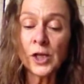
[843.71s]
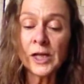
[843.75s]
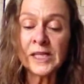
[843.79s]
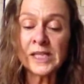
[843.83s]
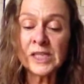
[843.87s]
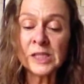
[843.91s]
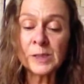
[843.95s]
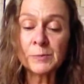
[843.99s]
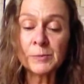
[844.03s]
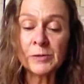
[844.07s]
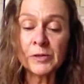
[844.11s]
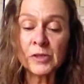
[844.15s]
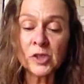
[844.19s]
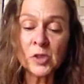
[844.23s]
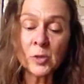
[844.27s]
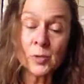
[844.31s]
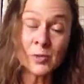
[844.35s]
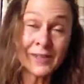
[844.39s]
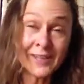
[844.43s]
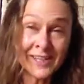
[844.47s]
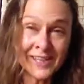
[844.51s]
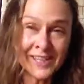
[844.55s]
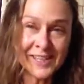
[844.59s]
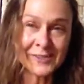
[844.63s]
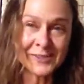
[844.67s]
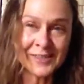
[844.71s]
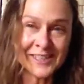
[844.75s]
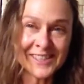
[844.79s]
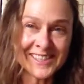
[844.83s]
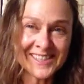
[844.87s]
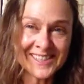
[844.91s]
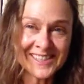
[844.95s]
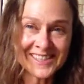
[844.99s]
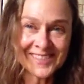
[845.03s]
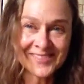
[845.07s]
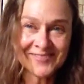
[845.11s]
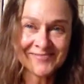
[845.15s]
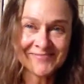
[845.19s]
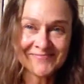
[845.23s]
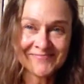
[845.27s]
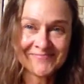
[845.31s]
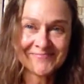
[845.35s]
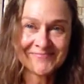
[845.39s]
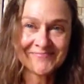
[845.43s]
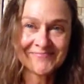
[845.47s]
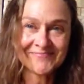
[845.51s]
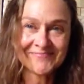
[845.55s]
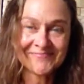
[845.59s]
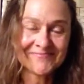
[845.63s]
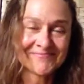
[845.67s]
and spiritual ignorance.
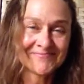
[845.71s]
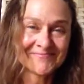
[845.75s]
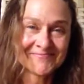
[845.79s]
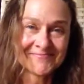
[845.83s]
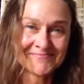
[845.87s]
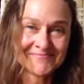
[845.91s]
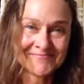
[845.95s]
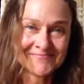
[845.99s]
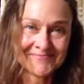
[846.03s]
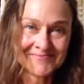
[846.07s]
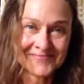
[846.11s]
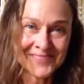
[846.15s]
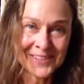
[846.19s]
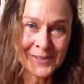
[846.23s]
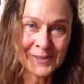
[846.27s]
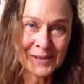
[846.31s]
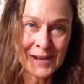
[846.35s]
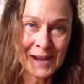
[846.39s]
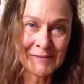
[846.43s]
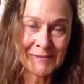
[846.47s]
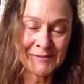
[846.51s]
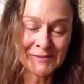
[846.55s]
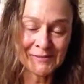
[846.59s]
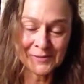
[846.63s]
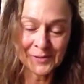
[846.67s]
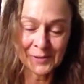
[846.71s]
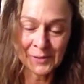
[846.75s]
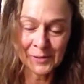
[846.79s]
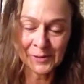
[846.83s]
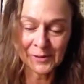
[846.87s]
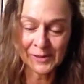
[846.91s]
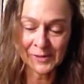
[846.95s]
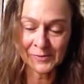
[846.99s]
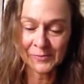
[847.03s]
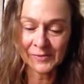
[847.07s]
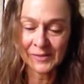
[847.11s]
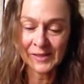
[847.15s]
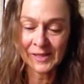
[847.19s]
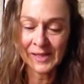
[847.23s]
There you have it, folks.